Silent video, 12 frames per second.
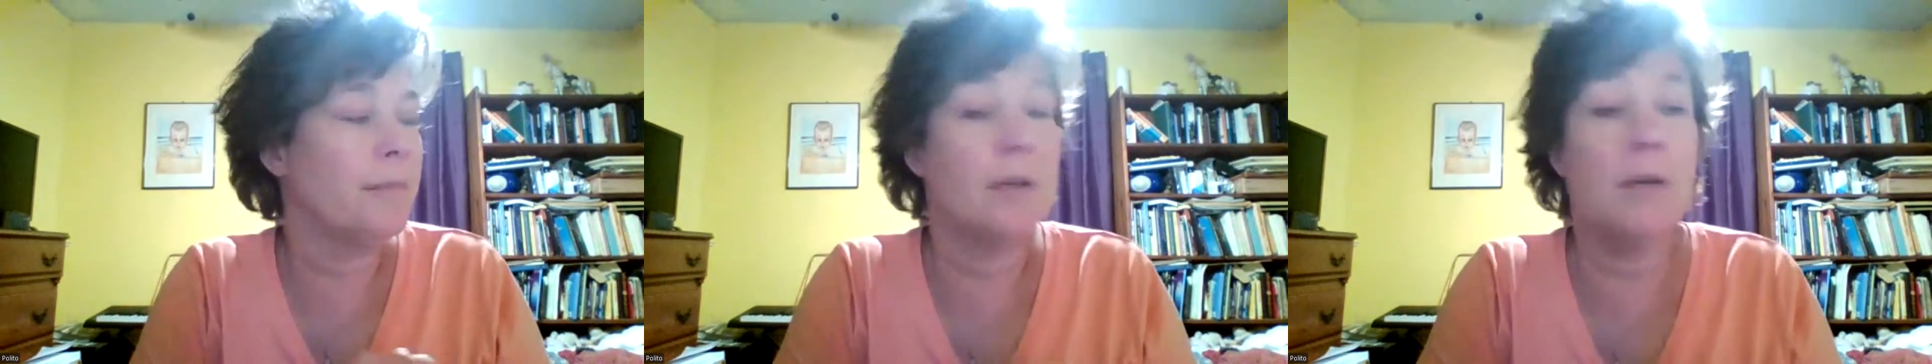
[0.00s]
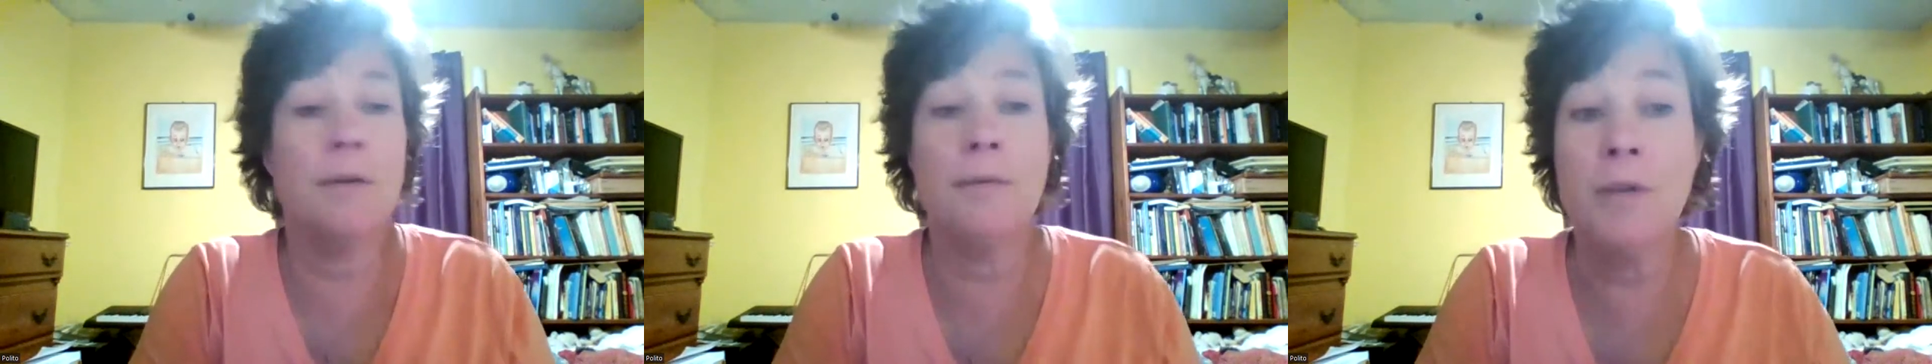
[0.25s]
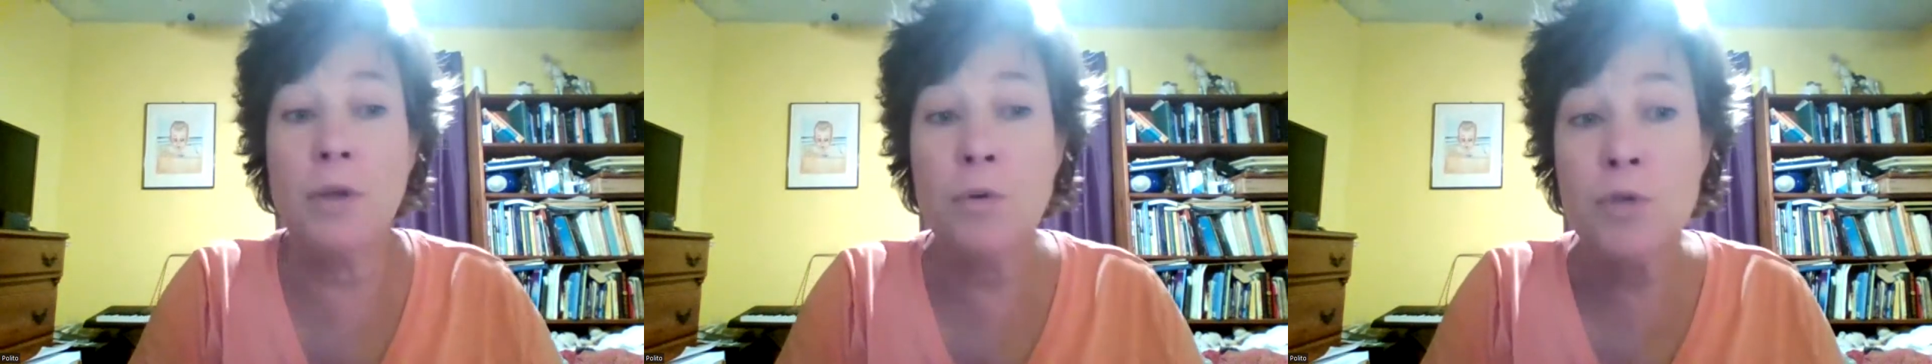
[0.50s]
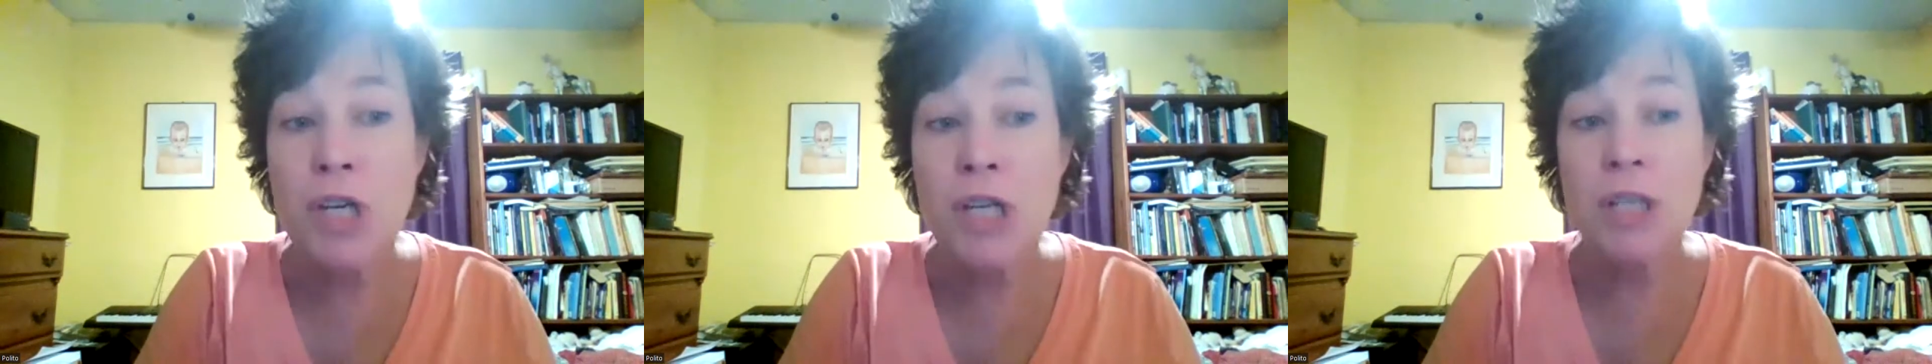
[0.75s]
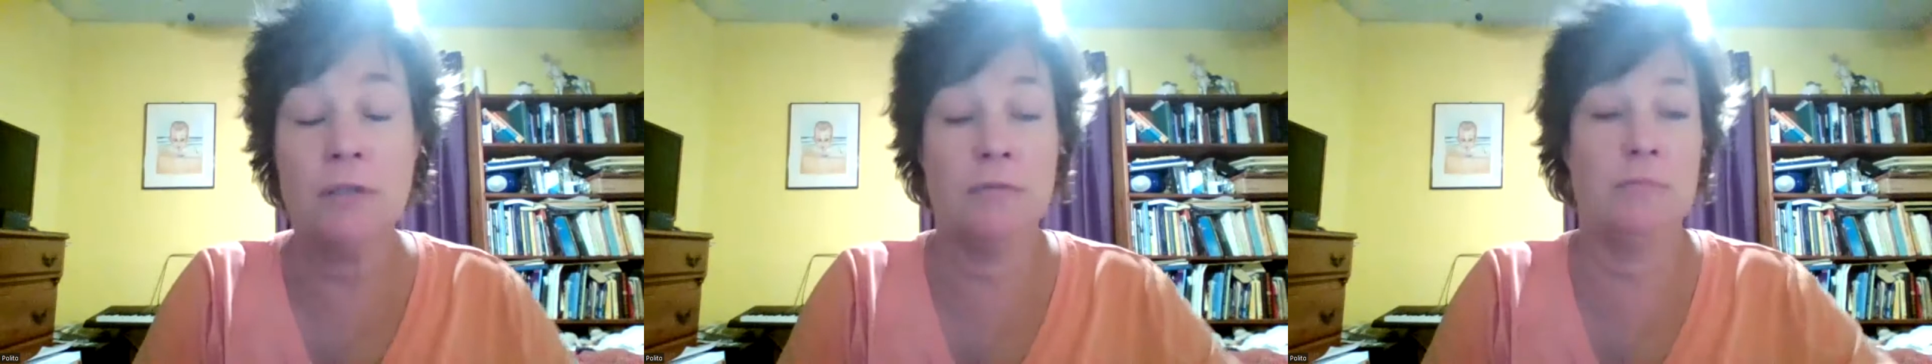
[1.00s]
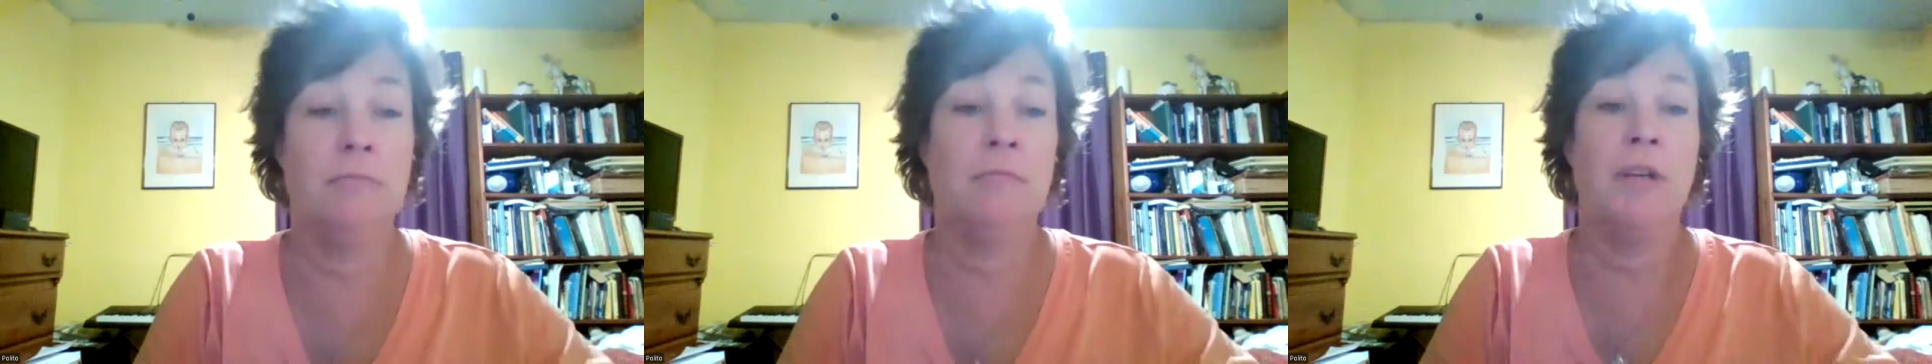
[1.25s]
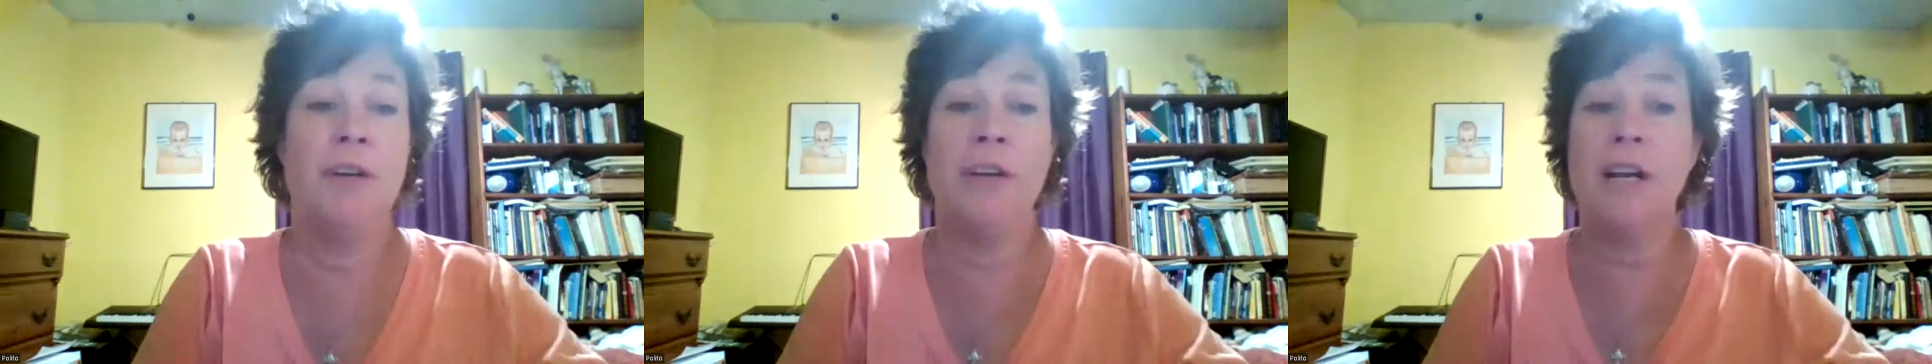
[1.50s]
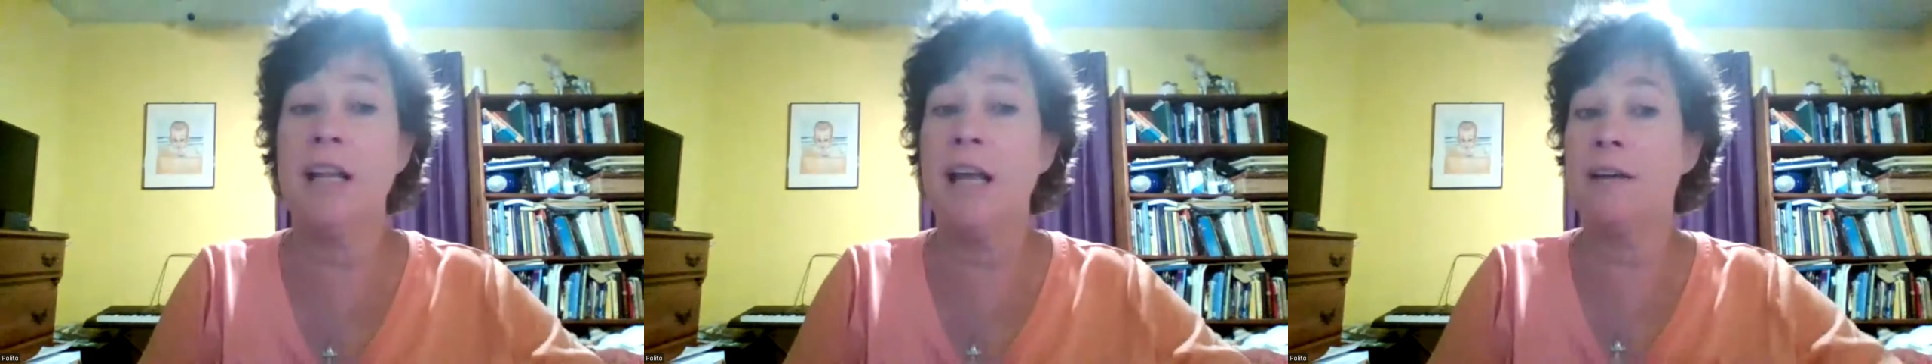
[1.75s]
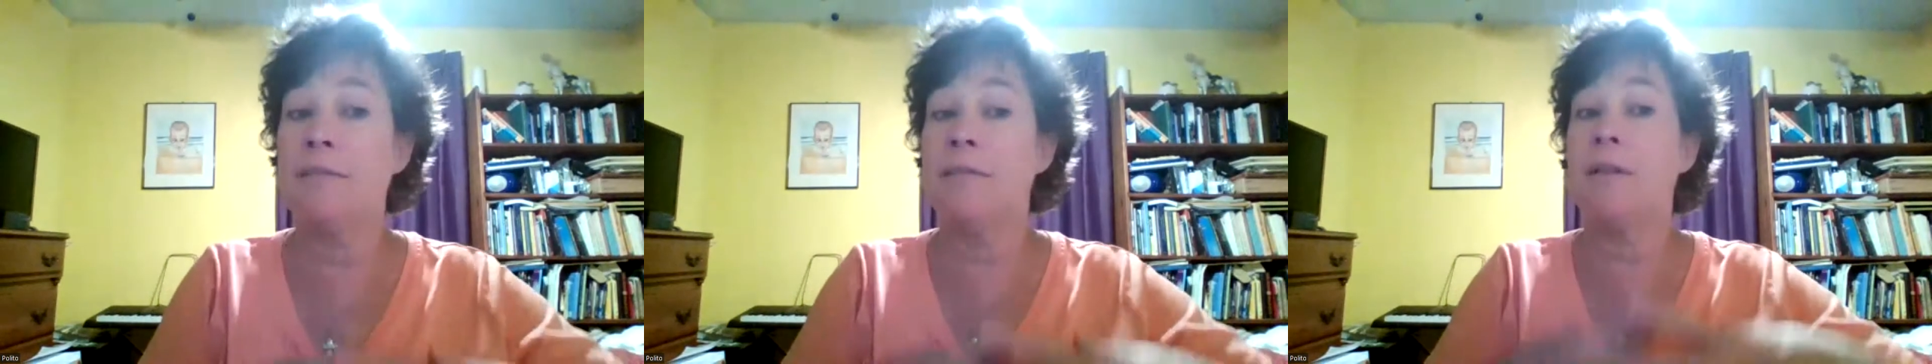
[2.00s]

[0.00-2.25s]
confusion. You get a lot of